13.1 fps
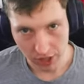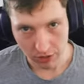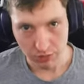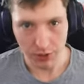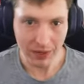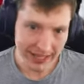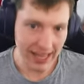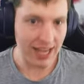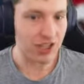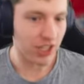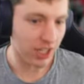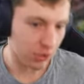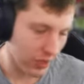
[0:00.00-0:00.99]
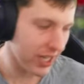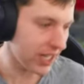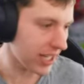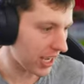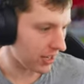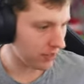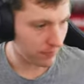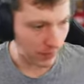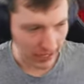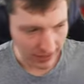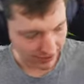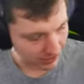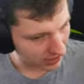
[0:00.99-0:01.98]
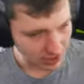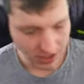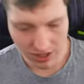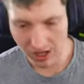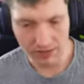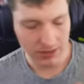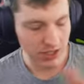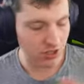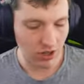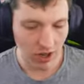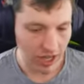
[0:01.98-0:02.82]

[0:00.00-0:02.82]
Shield. We won it last year, win it again, but this time, let's